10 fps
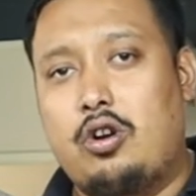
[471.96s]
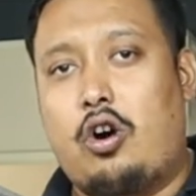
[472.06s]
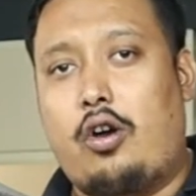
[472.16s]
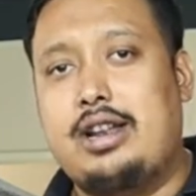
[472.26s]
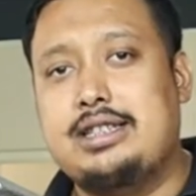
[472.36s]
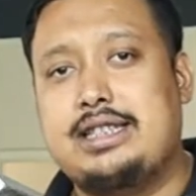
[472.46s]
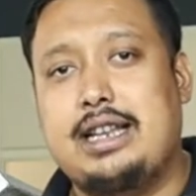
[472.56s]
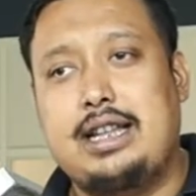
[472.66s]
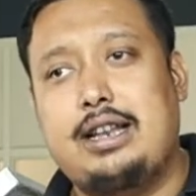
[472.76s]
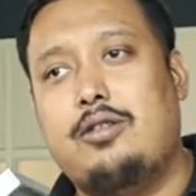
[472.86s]
online
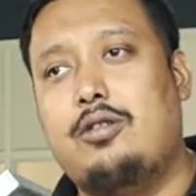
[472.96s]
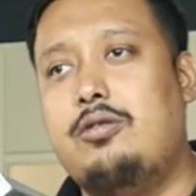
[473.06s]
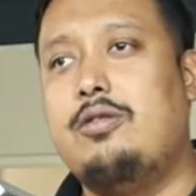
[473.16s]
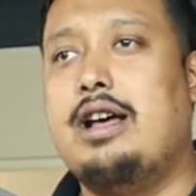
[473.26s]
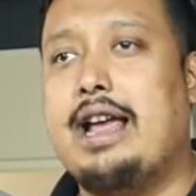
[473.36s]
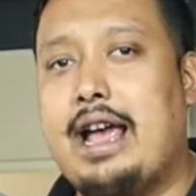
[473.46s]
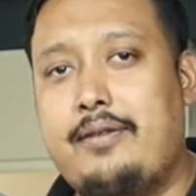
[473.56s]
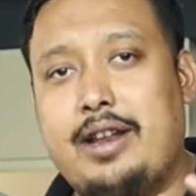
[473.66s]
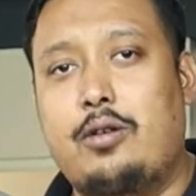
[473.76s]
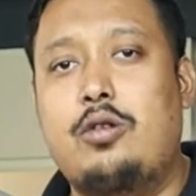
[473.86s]
seller or who
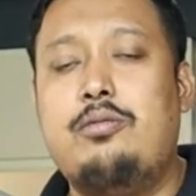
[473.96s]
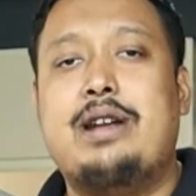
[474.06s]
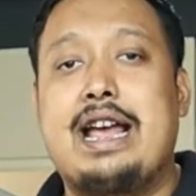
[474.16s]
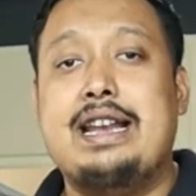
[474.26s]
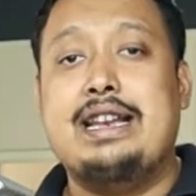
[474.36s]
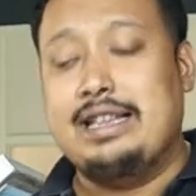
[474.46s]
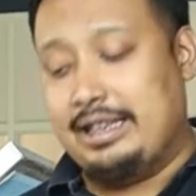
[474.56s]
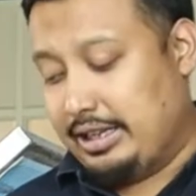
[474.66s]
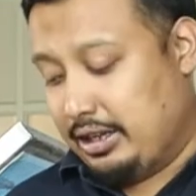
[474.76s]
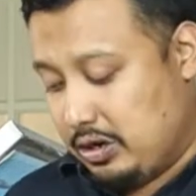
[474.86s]
have their own brand,
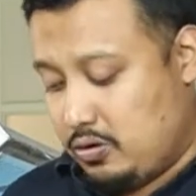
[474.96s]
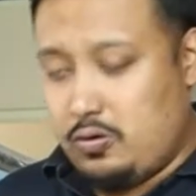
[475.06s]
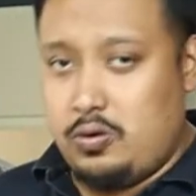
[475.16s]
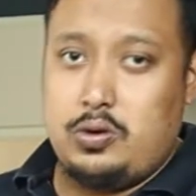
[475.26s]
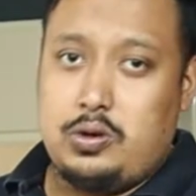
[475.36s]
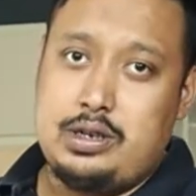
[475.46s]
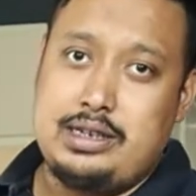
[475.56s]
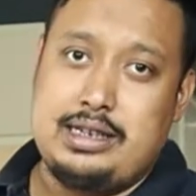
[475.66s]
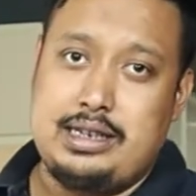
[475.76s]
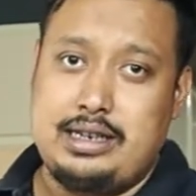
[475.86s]
do
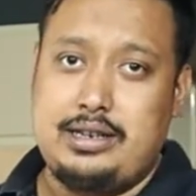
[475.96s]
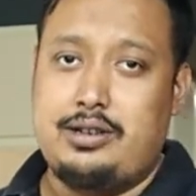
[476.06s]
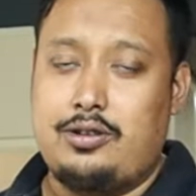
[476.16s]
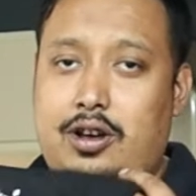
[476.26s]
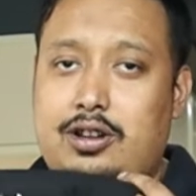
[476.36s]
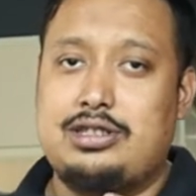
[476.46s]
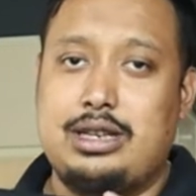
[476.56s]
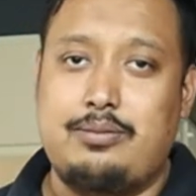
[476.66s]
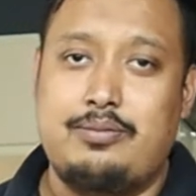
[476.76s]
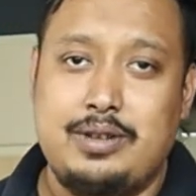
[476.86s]
launch
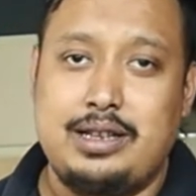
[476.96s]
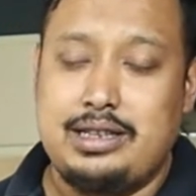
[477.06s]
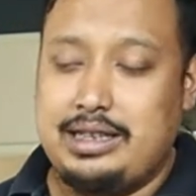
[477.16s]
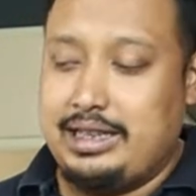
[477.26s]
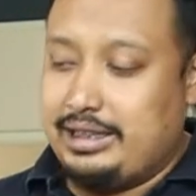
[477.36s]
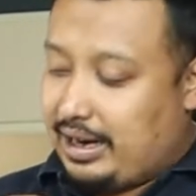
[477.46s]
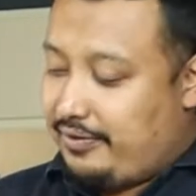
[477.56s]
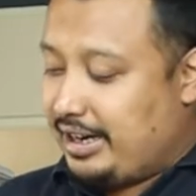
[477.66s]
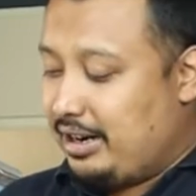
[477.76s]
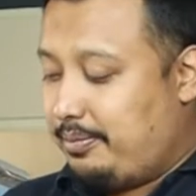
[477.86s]
some
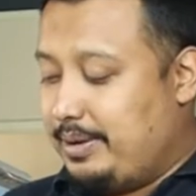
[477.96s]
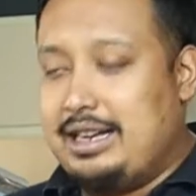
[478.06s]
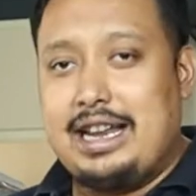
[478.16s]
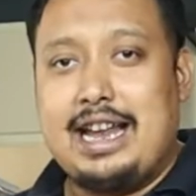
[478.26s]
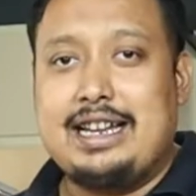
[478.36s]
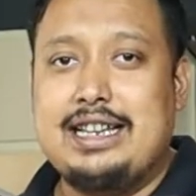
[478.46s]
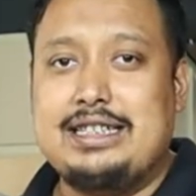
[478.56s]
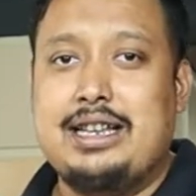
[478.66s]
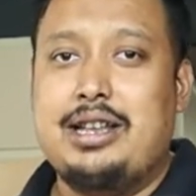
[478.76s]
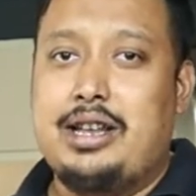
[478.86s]
graphical print like this.
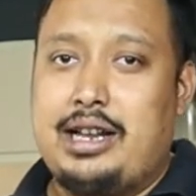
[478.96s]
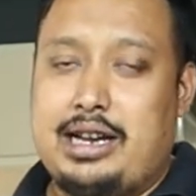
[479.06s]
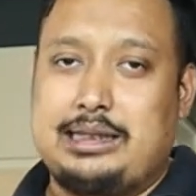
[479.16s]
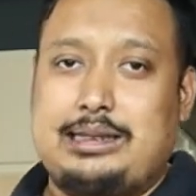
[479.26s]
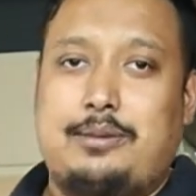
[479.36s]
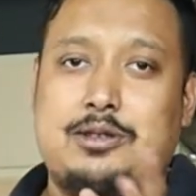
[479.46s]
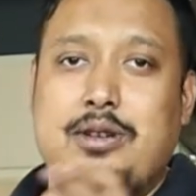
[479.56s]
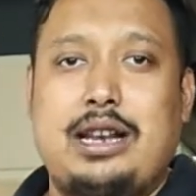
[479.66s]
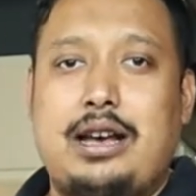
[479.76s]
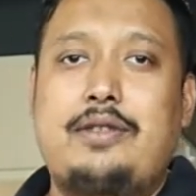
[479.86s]
Customers
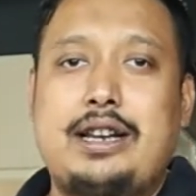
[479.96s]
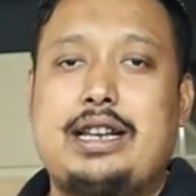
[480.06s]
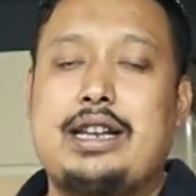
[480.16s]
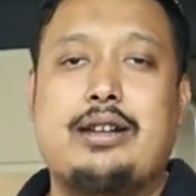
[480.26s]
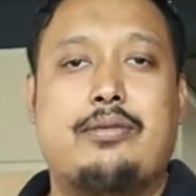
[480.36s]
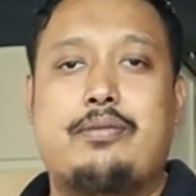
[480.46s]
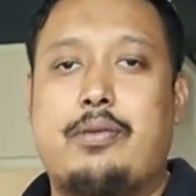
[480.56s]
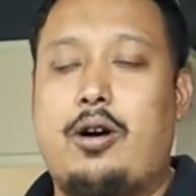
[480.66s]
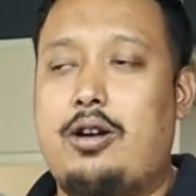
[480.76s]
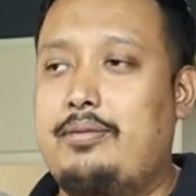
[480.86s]
will love it. We
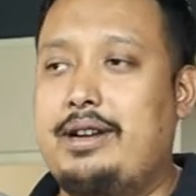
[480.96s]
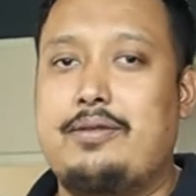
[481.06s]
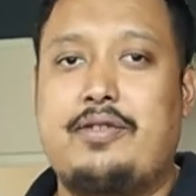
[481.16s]
all become